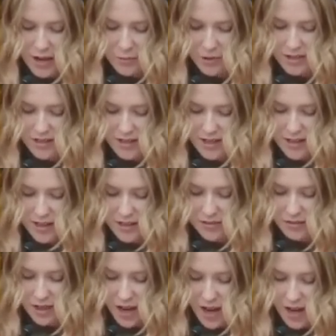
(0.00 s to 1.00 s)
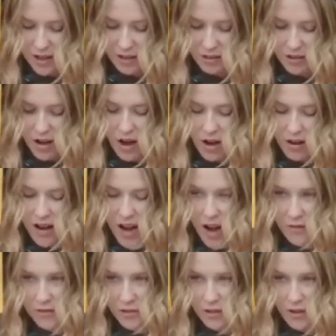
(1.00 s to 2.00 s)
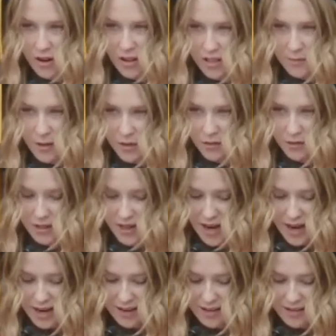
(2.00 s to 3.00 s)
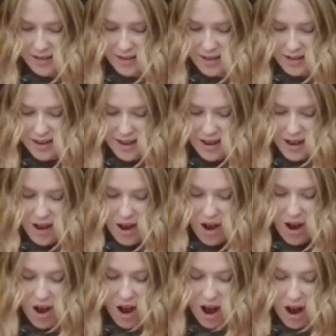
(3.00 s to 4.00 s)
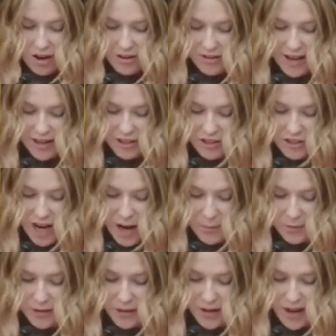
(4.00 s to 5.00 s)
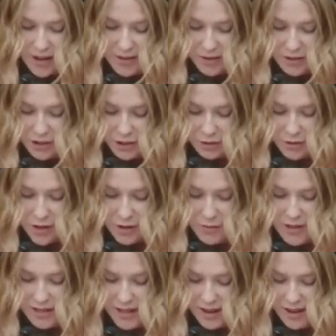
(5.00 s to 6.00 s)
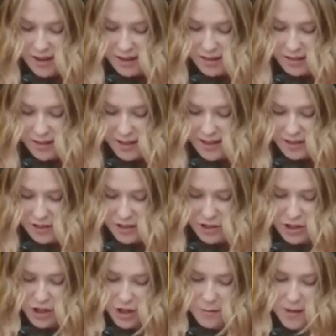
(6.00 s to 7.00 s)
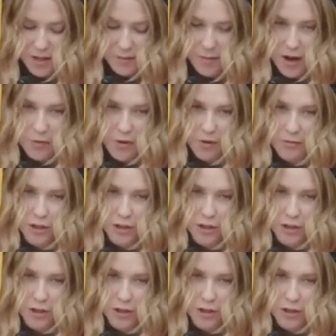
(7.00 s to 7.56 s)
will see us fly long after our special day. Our next chapter and the story we tell is determined by what we